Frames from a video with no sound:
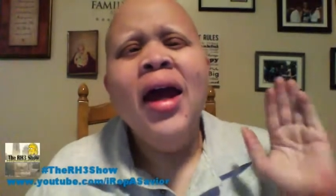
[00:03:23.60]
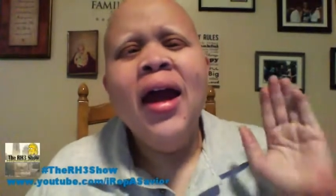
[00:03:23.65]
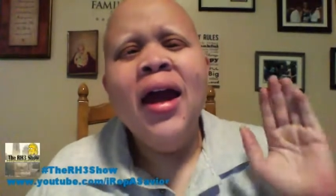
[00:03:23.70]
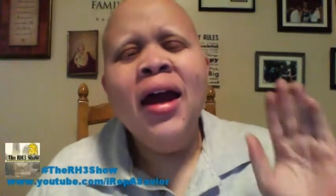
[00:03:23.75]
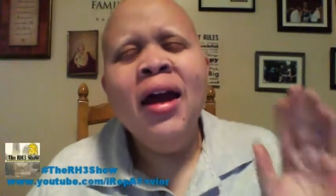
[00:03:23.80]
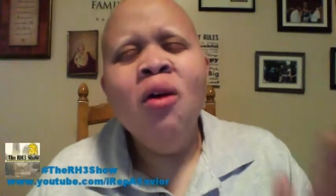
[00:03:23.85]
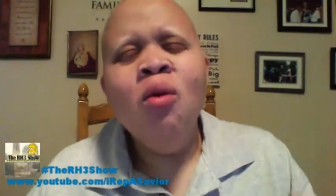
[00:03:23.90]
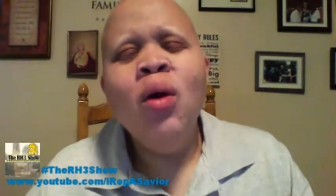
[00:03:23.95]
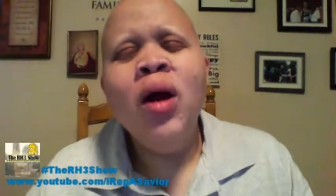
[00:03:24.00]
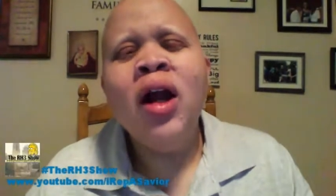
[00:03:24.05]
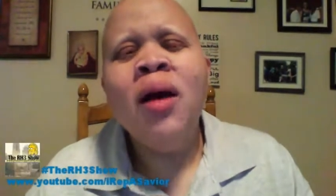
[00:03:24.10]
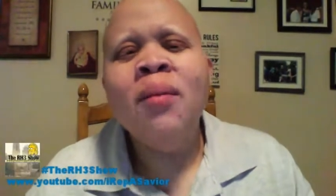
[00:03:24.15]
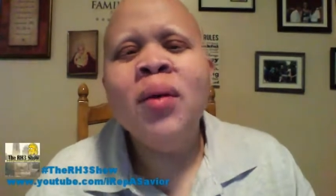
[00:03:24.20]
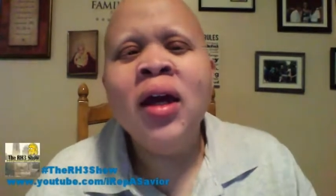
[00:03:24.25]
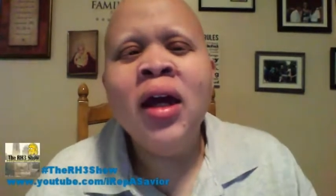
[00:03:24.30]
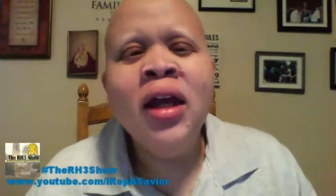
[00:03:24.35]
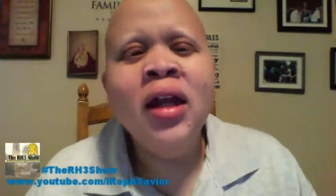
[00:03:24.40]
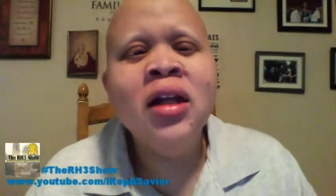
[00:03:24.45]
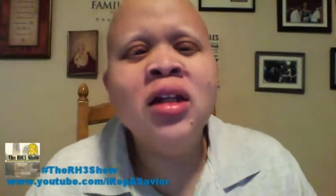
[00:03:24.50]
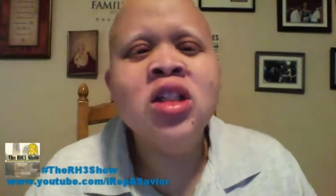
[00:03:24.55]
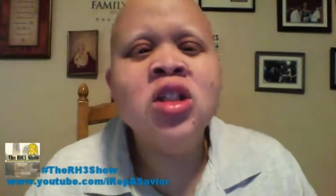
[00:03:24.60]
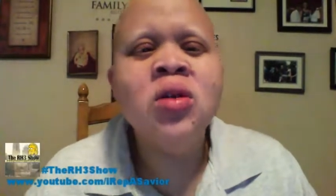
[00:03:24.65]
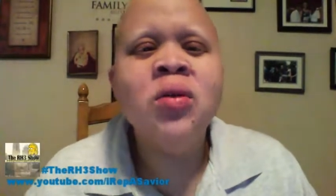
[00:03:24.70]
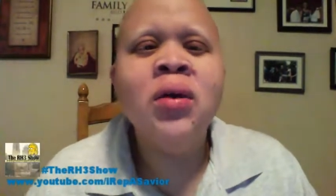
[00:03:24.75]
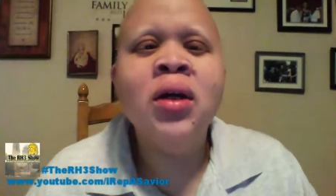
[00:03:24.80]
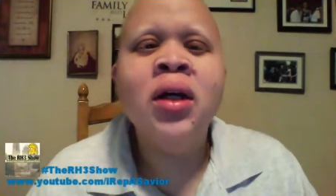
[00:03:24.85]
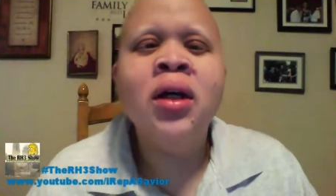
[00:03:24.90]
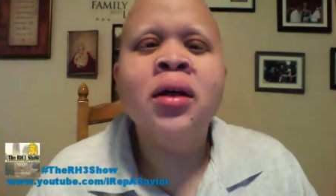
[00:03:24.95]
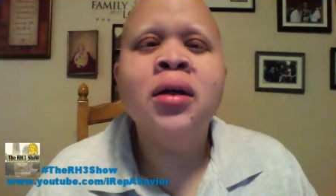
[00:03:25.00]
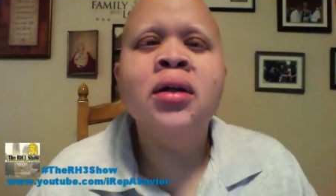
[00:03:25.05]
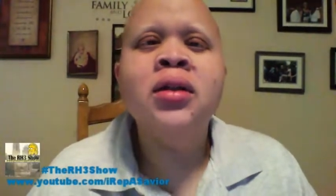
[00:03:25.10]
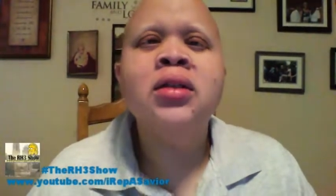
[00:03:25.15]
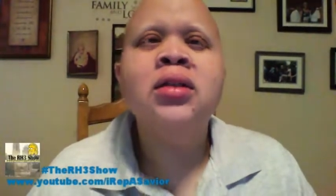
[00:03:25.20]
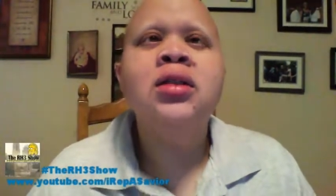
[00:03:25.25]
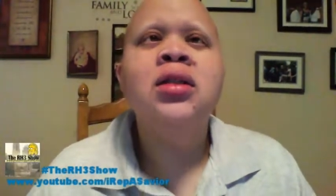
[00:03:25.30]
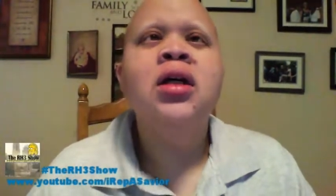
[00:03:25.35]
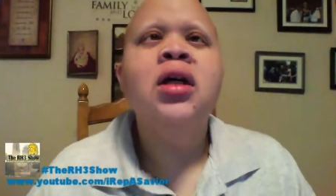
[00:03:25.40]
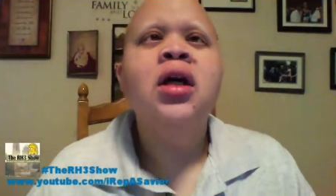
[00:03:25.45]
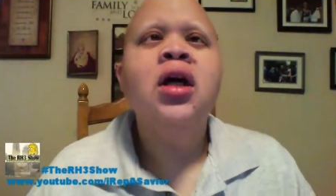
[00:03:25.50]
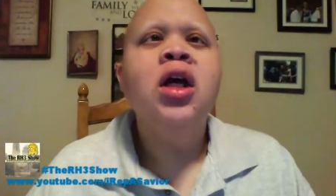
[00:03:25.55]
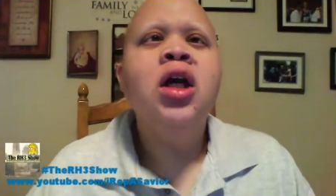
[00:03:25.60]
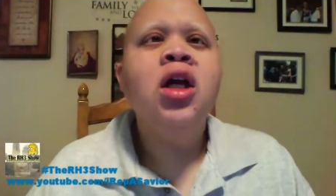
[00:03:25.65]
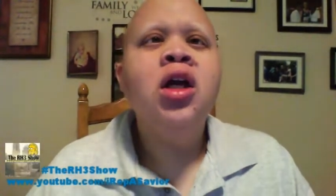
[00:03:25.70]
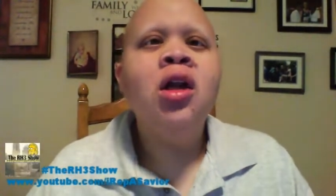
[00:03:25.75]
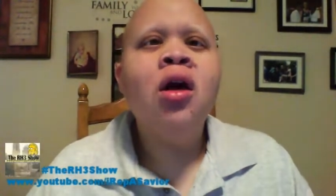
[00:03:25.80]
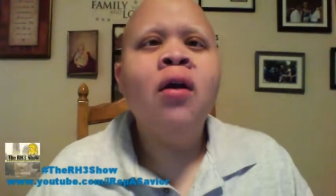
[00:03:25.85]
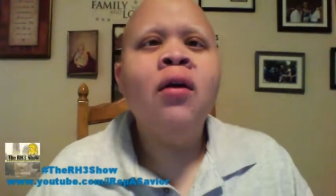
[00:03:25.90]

And what I'm getting to is, you know,